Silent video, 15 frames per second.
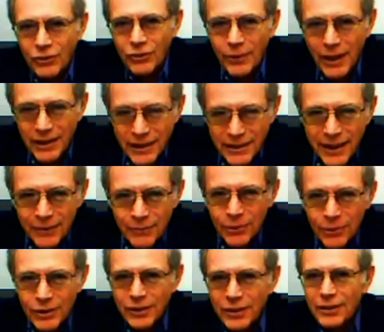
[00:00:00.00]
So I'll let that
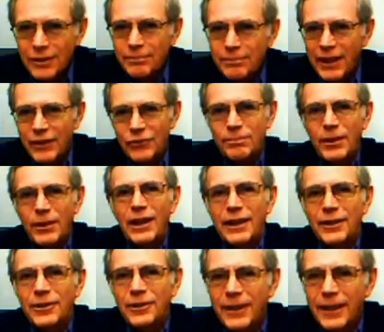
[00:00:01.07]
one pass by,
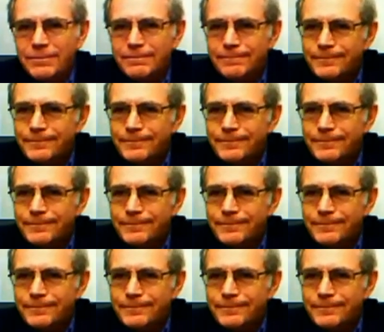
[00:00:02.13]
okay?